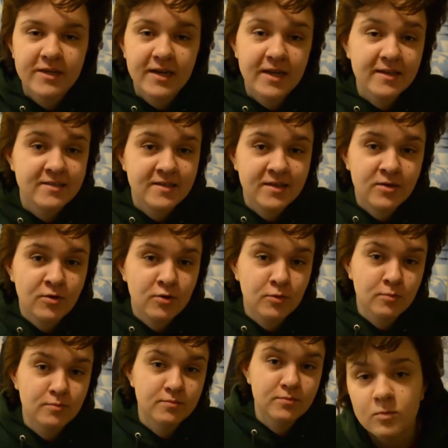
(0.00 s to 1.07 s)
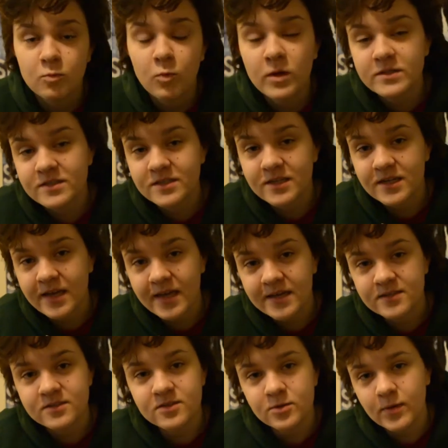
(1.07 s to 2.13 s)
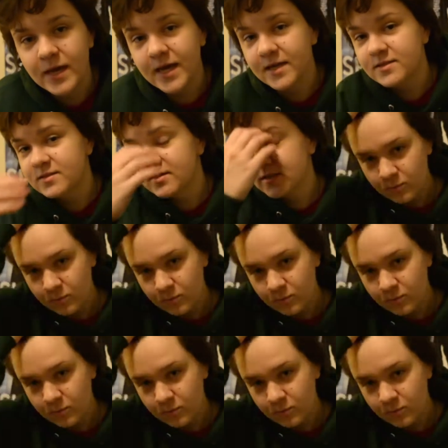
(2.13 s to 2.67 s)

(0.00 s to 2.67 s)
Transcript: KNEX at home. What's KNEX, you ask?